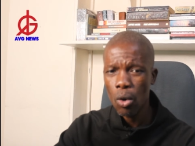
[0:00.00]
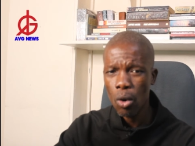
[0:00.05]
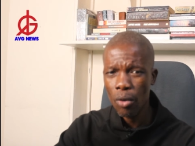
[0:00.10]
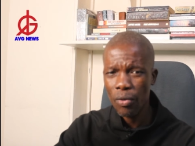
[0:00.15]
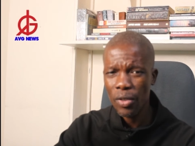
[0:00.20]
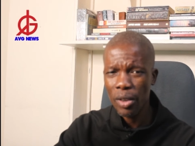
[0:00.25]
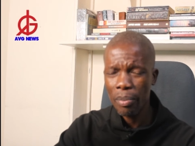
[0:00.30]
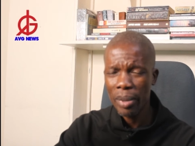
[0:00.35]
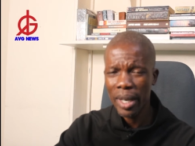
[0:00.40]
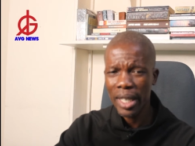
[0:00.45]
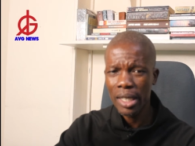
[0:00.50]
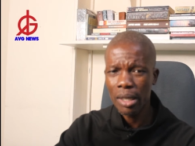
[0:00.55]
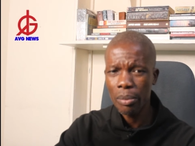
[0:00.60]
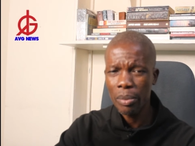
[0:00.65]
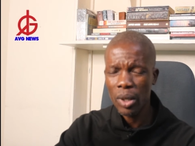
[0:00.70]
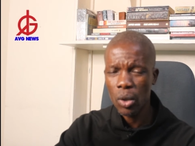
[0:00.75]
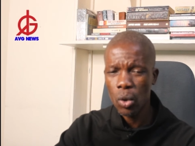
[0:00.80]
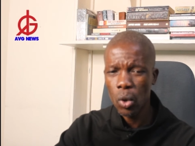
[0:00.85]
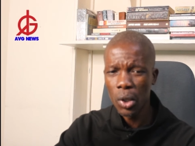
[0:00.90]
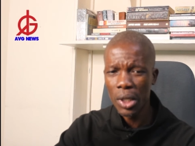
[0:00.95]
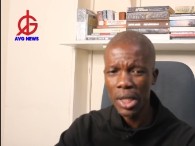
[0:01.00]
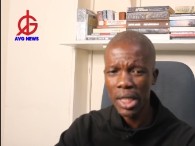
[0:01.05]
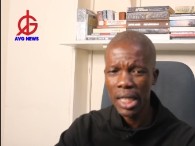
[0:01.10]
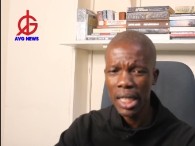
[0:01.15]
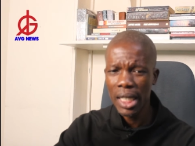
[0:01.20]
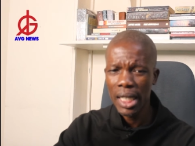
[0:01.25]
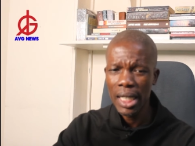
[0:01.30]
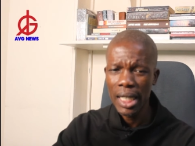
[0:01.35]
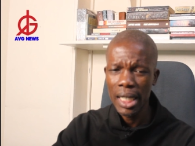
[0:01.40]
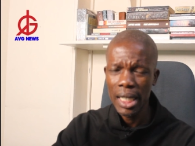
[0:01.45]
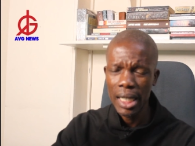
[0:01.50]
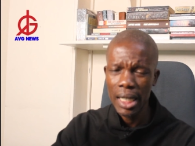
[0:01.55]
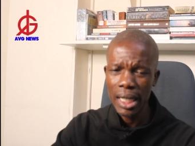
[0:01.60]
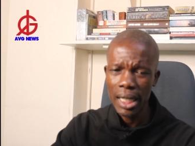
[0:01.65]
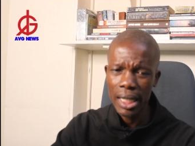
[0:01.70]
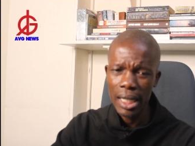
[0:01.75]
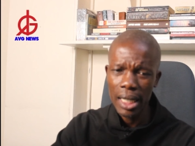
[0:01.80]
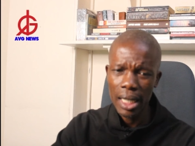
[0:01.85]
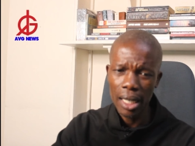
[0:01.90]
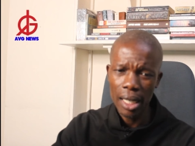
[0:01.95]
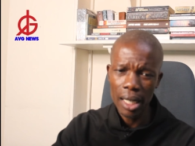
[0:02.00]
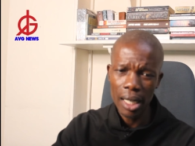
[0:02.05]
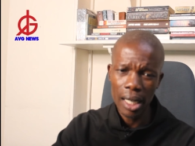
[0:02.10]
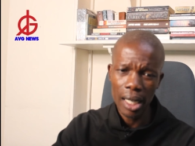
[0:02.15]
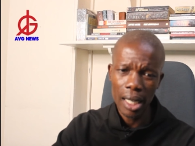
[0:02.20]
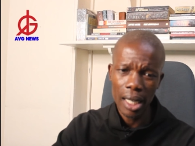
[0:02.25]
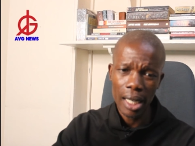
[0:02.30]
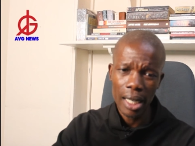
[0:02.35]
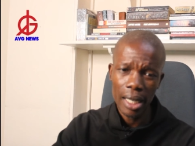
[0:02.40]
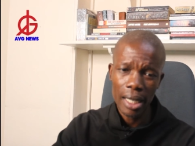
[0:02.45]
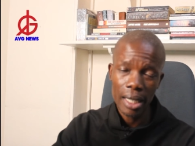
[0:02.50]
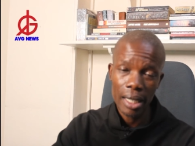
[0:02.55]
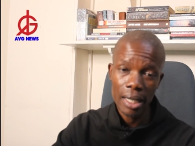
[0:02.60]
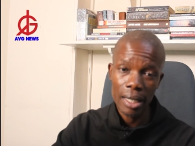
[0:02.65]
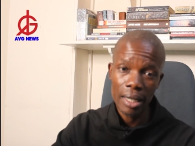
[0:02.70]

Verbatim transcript: of the party because uh,